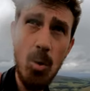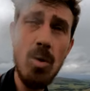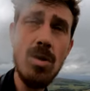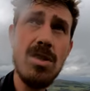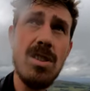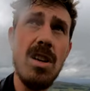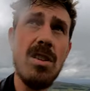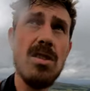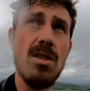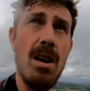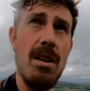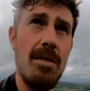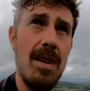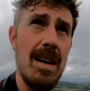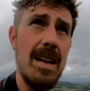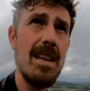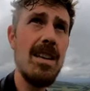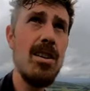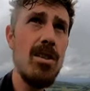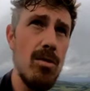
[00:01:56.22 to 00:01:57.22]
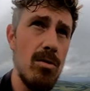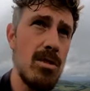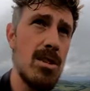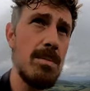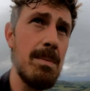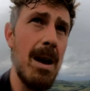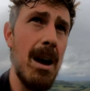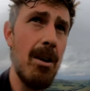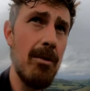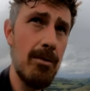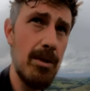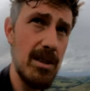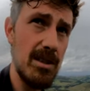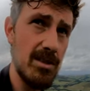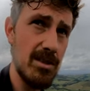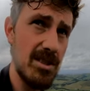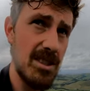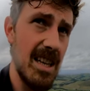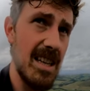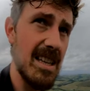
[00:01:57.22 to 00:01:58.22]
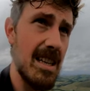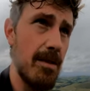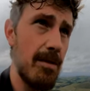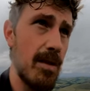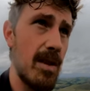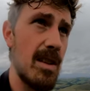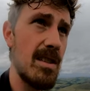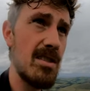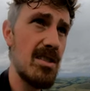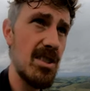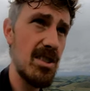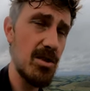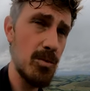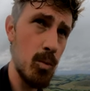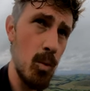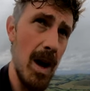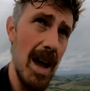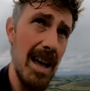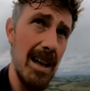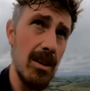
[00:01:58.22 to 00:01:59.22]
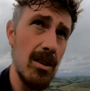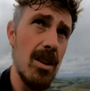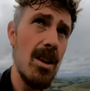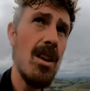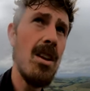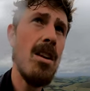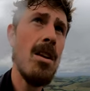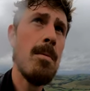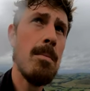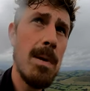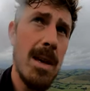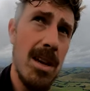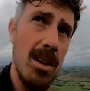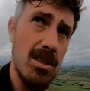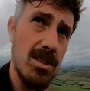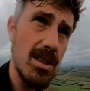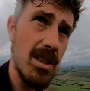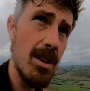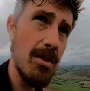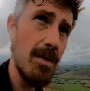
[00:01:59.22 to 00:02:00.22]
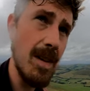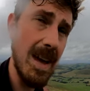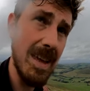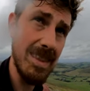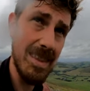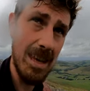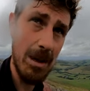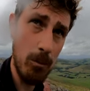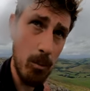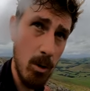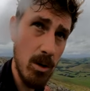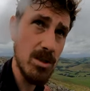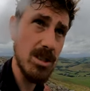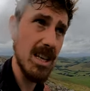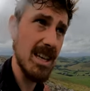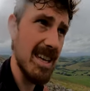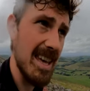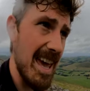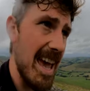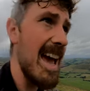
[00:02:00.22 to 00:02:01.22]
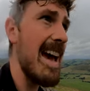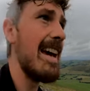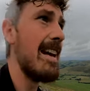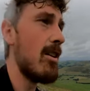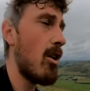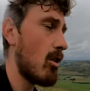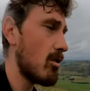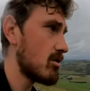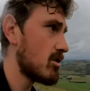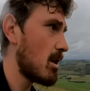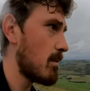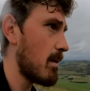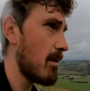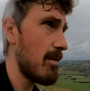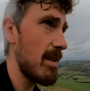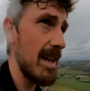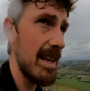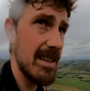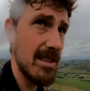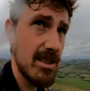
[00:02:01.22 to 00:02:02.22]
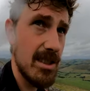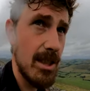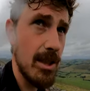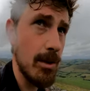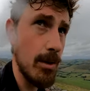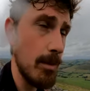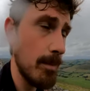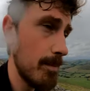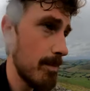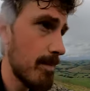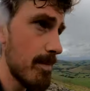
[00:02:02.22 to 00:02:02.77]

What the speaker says: also to have had a huge amount of ritual significance as well, because of the fact there was a cairn on top of here too.